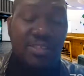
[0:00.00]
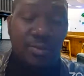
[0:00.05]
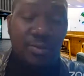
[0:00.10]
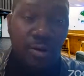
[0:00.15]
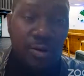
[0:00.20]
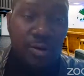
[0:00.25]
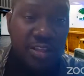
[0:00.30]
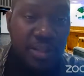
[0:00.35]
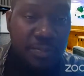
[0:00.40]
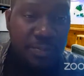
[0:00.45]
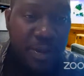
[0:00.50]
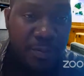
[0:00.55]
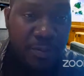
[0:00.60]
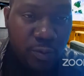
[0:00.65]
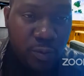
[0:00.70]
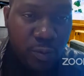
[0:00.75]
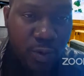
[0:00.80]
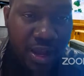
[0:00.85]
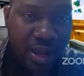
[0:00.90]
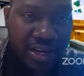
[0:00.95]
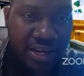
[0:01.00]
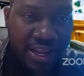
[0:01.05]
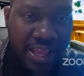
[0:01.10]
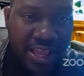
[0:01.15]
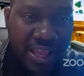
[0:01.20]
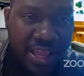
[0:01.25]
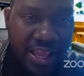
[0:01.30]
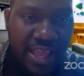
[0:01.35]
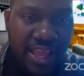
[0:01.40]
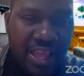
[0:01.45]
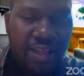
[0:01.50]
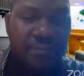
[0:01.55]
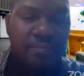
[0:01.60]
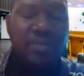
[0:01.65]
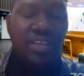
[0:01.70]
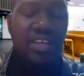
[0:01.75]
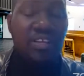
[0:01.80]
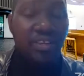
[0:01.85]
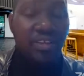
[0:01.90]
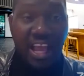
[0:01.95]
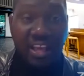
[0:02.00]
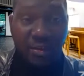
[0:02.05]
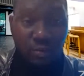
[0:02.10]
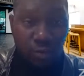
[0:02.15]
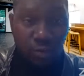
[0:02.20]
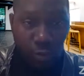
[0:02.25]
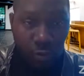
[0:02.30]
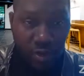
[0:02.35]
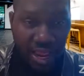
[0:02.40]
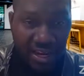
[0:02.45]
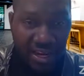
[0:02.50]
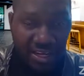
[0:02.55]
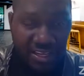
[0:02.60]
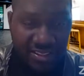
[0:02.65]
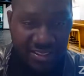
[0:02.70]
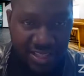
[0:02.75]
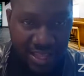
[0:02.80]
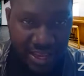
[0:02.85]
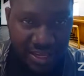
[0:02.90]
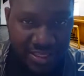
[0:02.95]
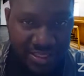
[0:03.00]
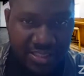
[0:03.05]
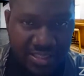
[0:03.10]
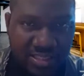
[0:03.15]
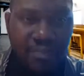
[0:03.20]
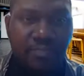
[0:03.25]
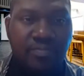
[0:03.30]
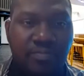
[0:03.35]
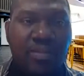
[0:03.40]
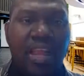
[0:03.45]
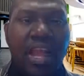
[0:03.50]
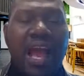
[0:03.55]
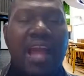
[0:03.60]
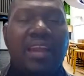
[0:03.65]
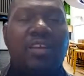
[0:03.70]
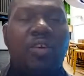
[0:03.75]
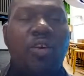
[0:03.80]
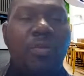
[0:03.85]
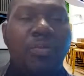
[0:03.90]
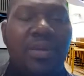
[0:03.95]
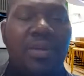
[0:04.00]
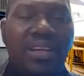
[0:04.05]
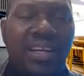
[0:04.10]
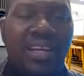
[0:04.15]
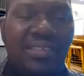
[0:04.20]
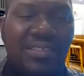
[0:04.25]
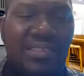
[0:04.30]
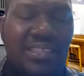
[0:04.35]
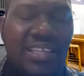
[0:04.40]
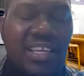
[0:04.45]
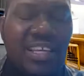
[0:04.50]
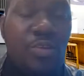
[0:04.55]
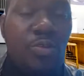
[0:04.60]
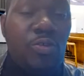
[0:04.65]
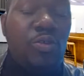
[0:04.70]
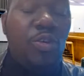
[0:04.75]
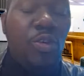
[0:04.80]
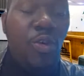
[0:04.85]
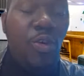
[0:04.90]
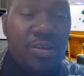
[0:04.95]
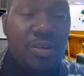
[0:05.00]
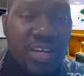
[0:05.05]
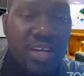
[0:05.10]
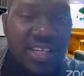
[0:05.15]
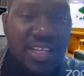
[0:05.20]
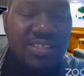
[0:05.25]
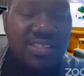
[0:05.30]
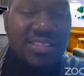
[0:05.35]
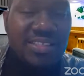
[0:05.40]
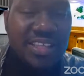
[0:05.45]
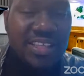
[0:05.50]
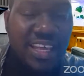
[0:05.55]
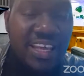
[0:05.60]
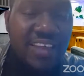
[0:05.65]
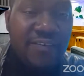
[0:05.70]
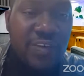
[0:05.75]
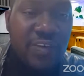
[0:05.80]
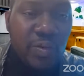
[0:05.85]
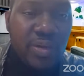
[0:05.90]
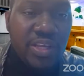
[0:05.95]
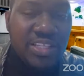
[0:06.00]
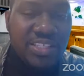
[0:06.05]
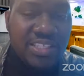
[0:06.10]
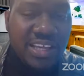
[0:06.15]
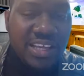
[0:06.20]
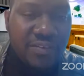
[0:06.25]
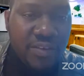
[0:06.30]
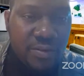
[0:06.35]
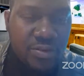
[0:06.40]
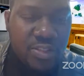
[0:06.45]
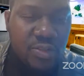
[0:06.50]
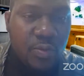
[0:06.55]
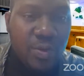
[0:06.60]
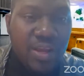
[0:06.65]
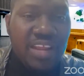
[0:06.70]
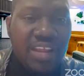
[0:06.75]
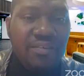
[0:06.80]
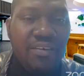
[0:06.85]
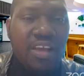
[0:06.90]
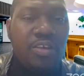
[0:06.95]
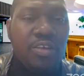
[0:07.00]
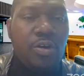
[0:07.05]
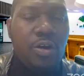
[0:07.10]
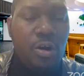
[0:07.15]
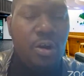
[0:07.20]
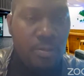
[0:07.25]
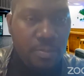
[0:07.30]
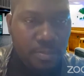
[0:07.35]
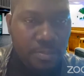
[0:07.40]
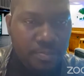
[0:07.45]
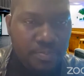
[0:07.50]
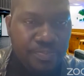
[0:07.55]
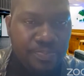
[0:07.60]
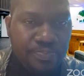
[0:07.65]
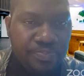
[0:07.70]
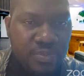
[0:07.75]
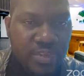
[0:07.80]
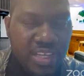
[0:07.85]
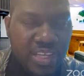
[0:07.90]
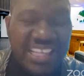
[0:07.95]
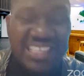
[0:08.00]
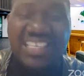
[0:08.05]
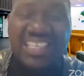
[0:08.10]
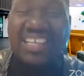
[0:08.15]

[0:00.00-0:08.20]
to all the people who are there that you know that are in the States, and coming there to say you're going to need to take a few interviews whenever you come. It's